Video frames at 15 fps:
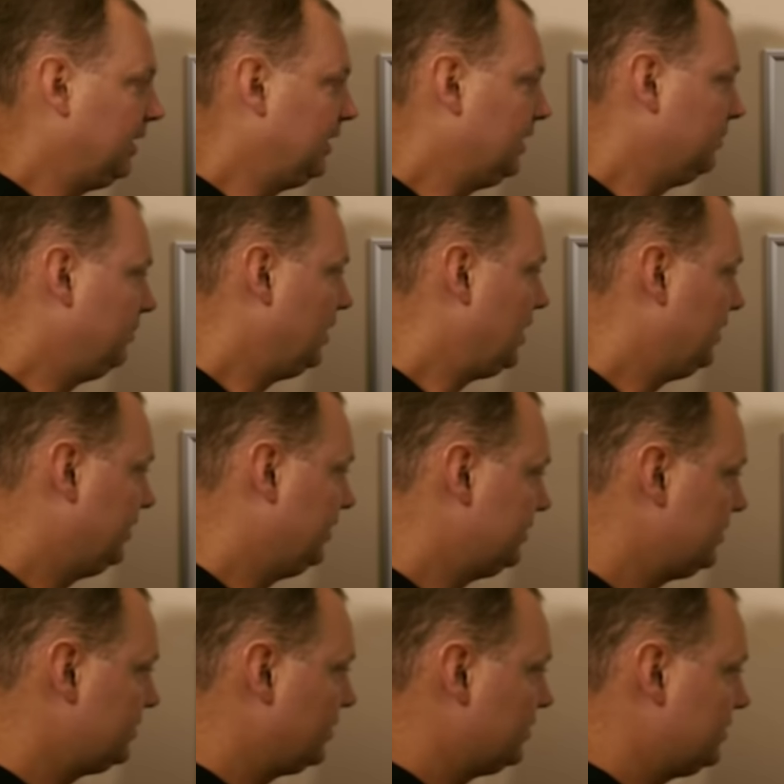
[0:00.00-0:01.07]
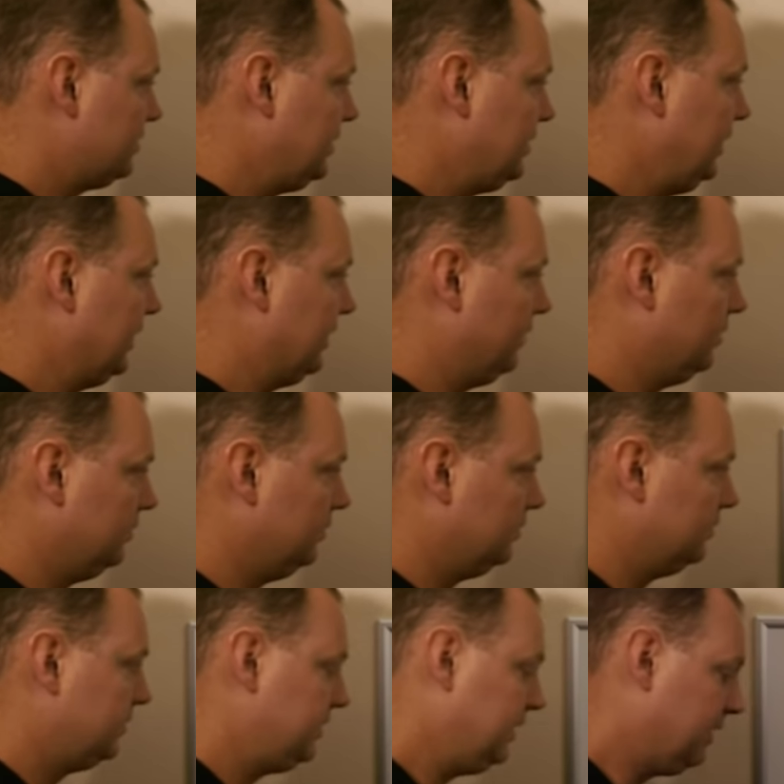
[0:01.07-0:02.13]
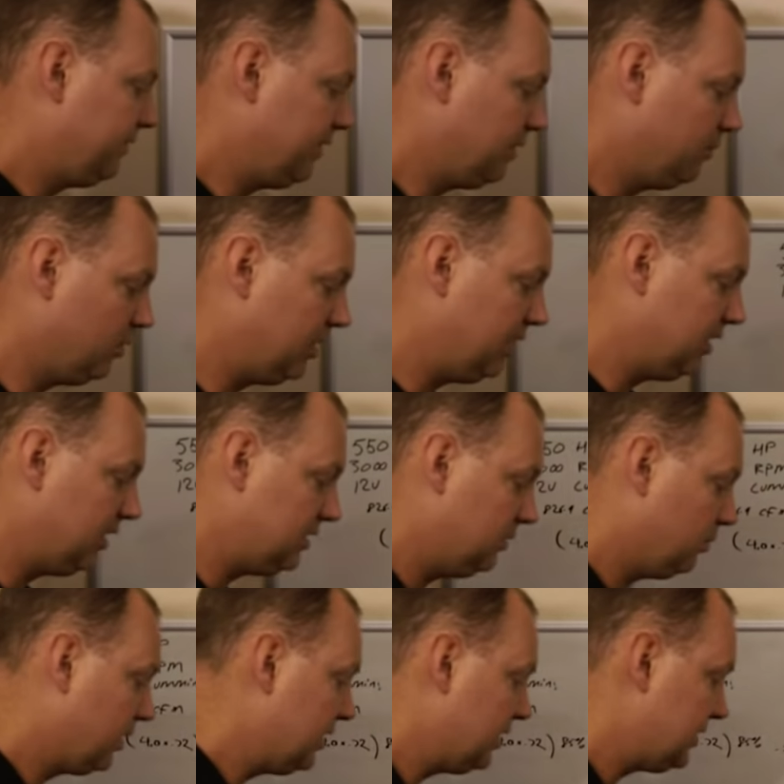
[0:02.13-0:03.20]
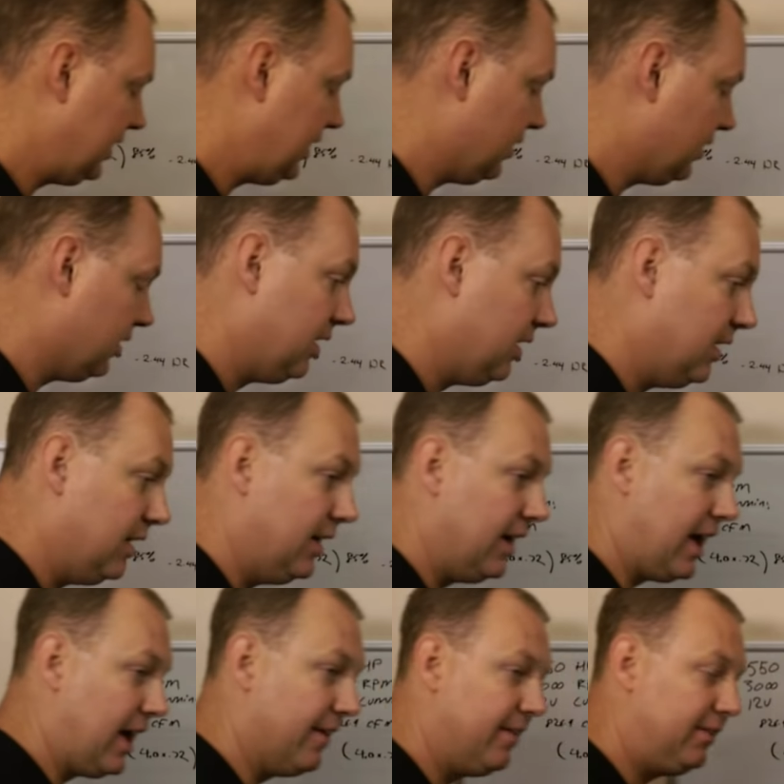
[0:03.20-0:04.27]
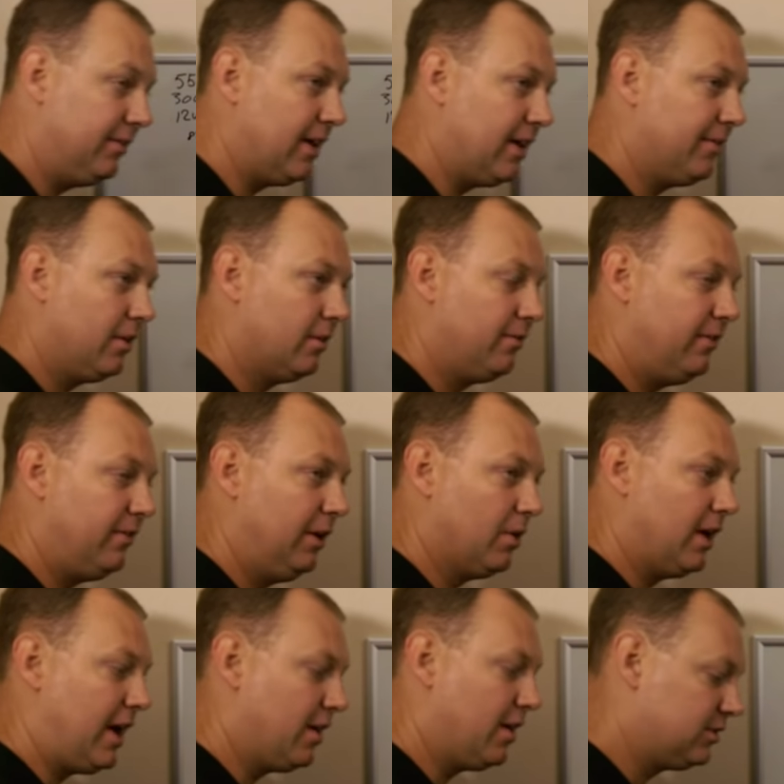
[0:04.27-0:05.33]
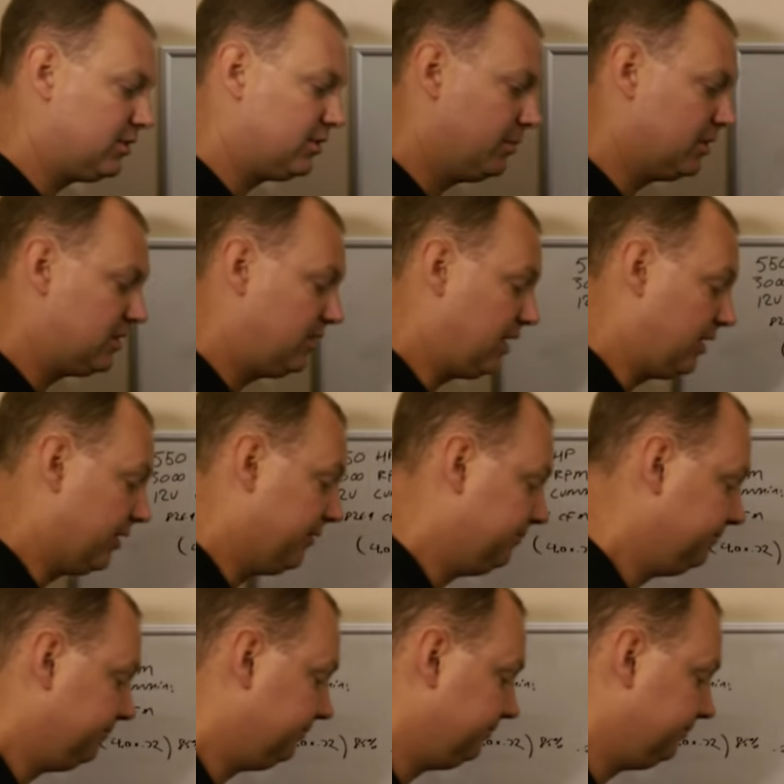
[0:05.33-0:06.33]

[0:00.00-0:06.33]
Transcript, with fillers: Um, not this is our sea level CFM. What it is? What is it here at 5,500 feet, where air is so much thinner?